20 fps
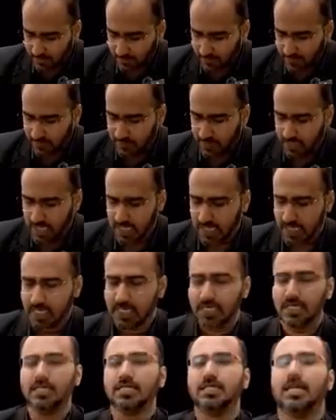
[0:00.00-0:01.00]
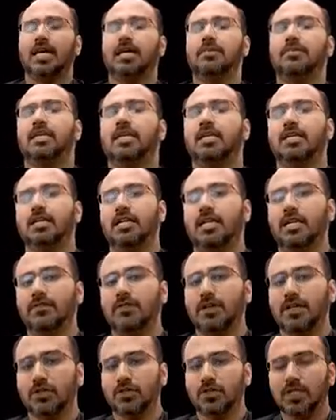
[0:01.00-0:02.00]
15 liters can be
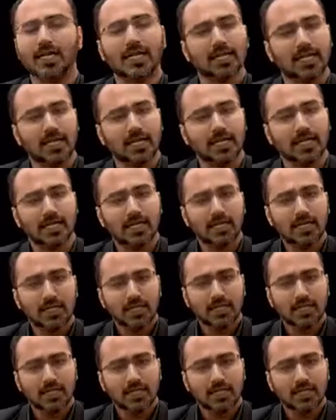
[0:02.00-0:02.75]
delivered to the green.